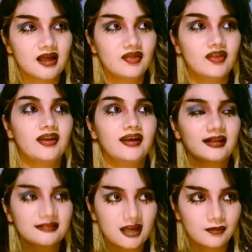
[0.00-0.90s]
then the
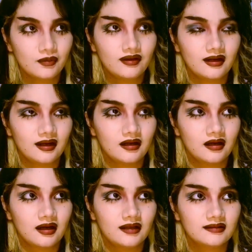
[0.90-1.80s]
next animal that I
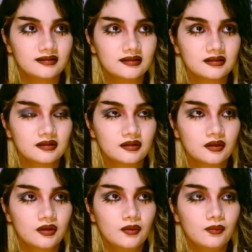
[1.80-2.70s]
got
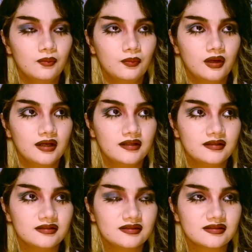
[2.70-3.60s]

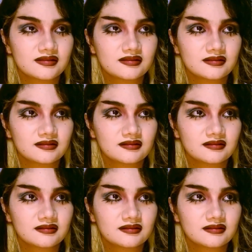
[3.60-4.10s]
was